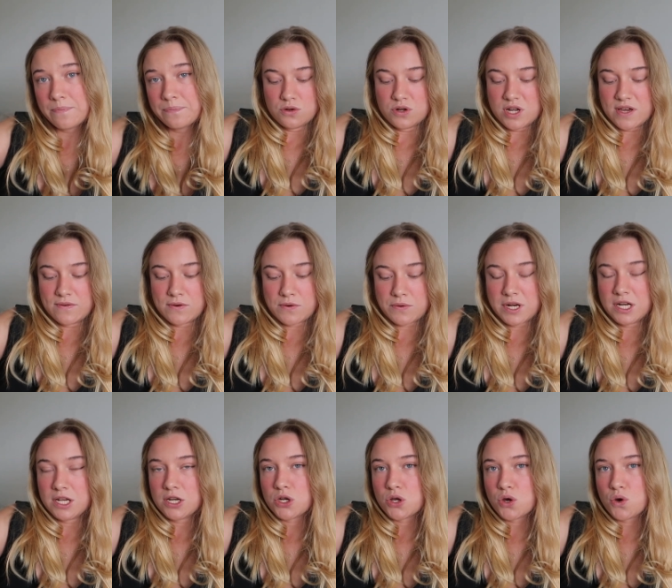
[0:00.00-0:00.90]
You never
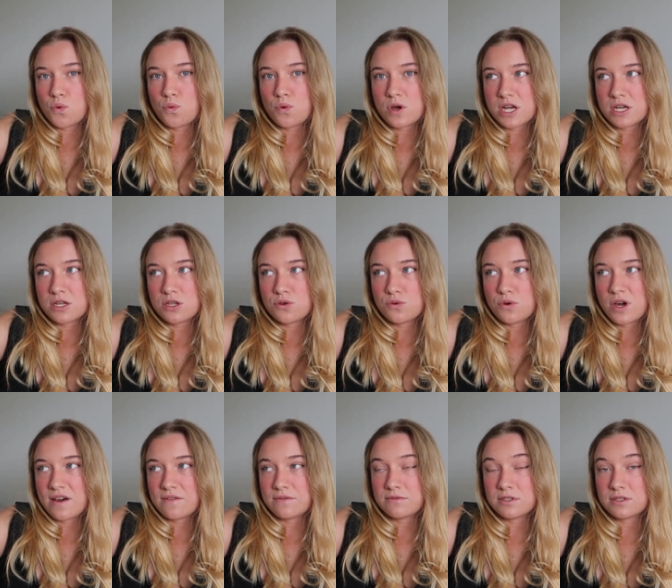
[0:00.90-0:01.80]
really know when you
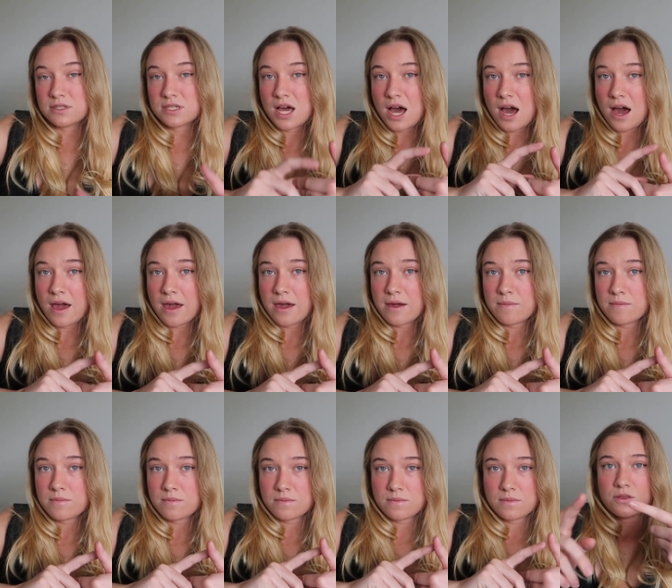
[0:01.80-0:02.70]
have the
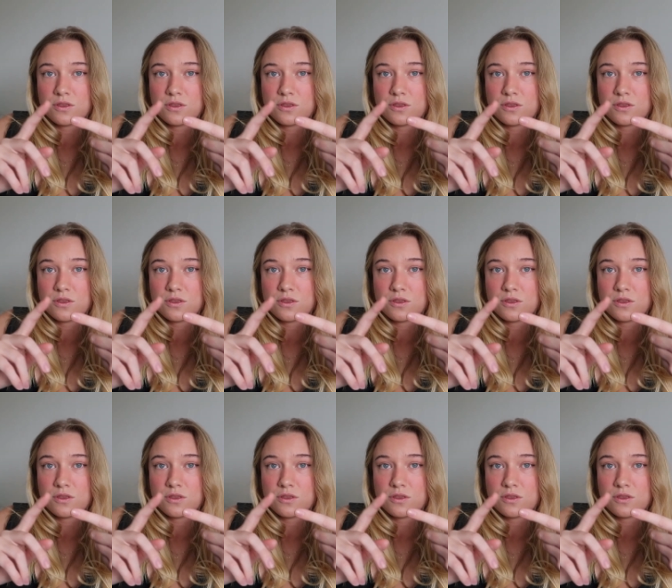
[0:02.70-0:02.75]
time,